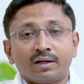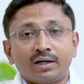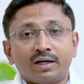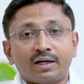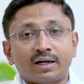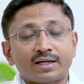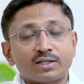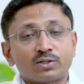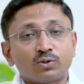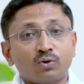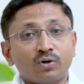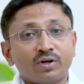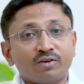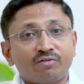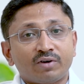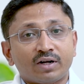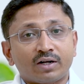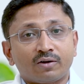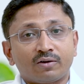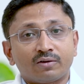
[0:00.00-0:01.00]
it has no
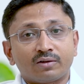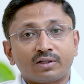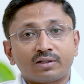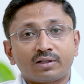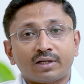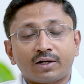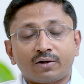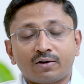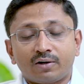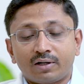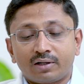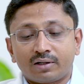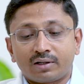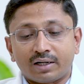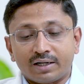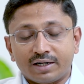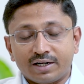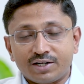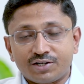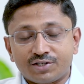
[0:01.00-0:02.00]
effect on the thyroid
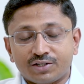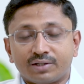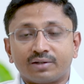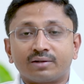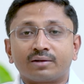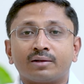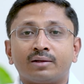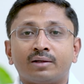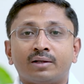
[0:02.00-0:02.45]
condition.